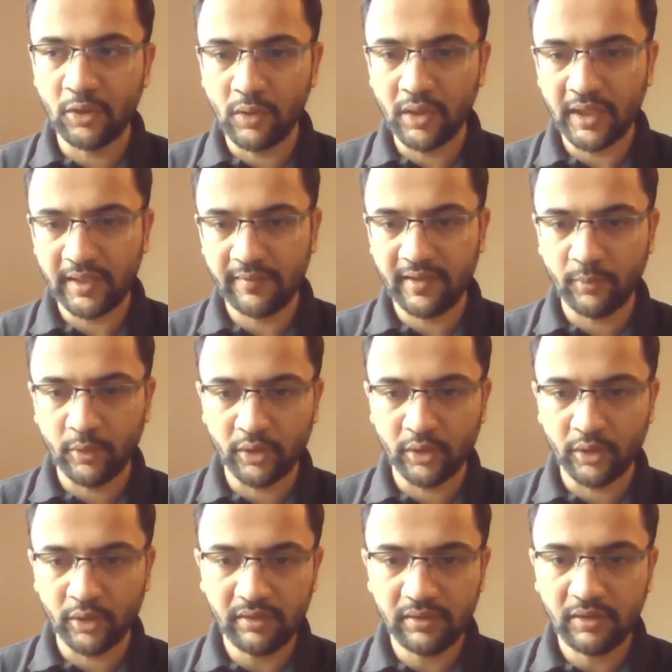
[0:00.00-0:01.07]
low latency
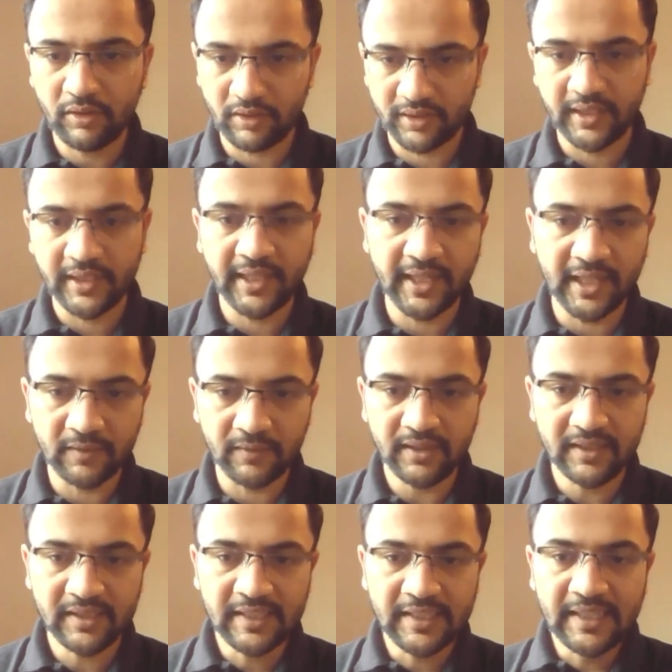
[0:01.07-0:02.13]
model on any hardware,